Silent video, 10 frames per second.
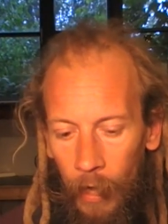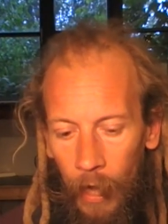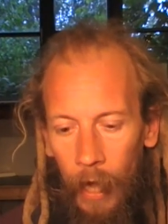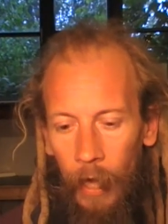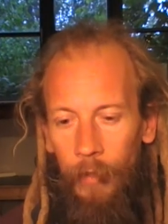
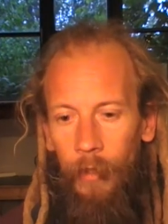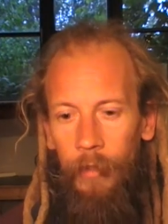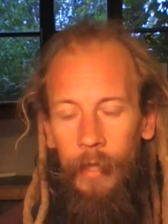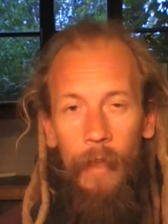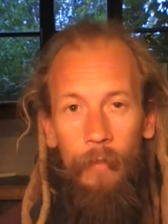And
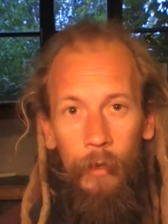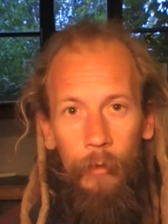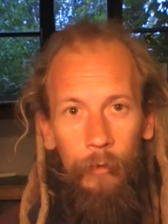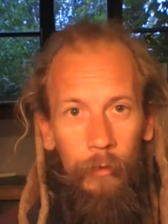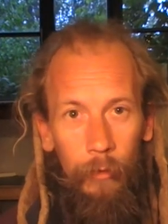
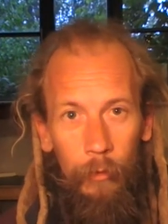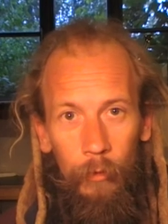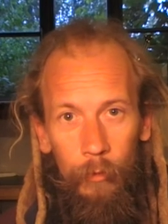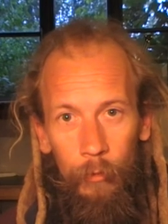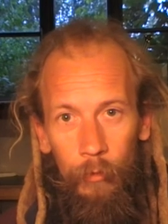Kevon
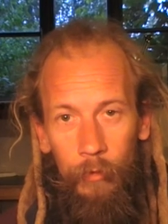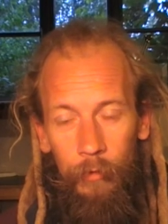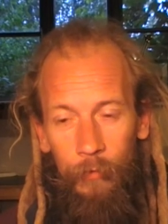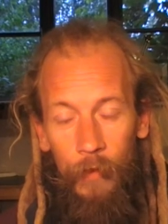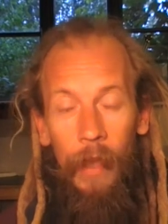
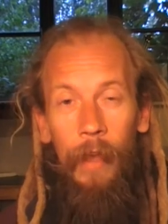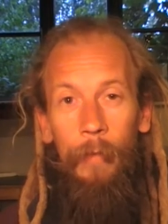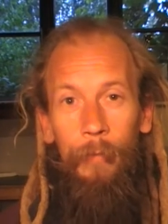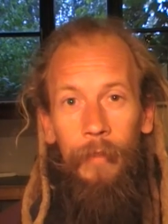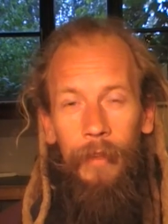Fair,
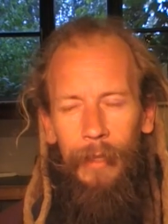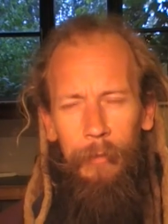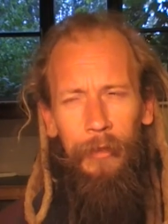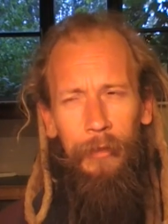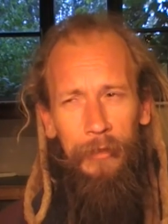
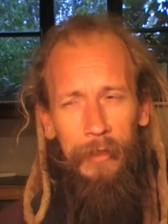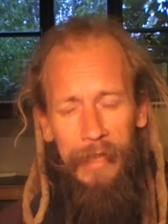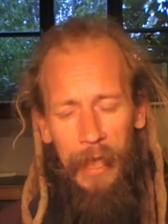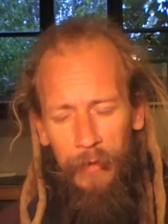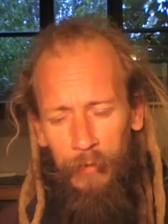keeps saying
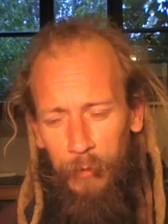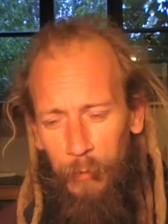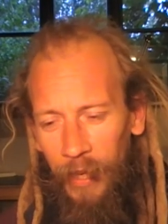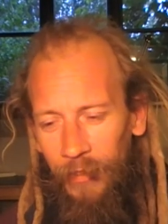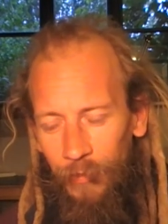Kevon
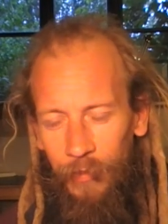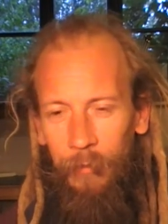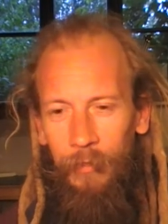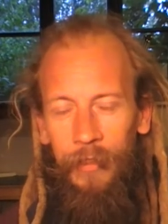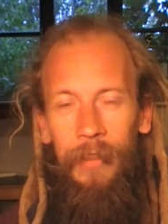West for
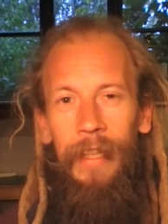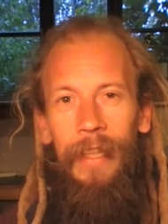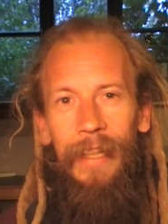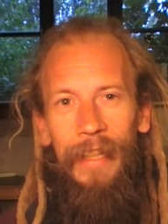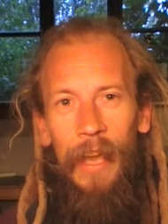some reason,
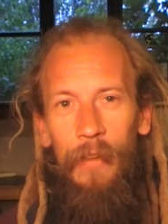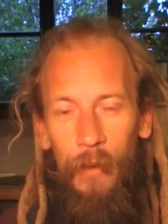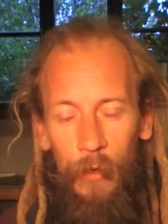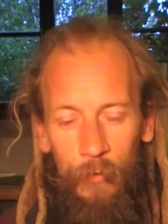Kevon